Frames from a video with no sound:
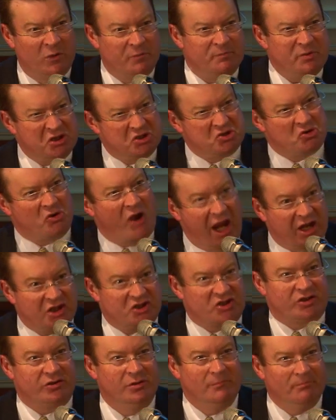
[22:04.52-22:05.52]
would be
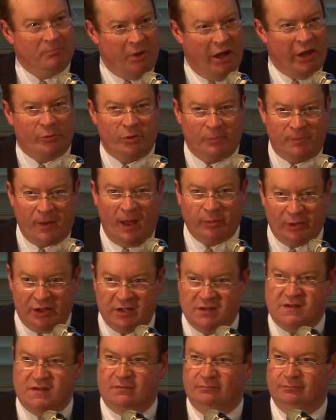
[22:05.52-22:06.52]
trashed by the
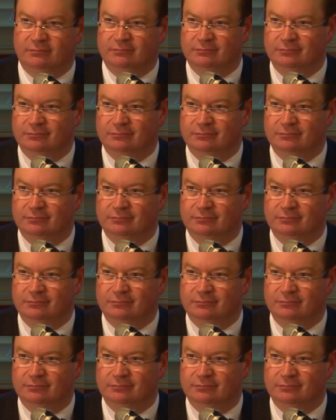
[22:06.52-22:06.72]
Republicans.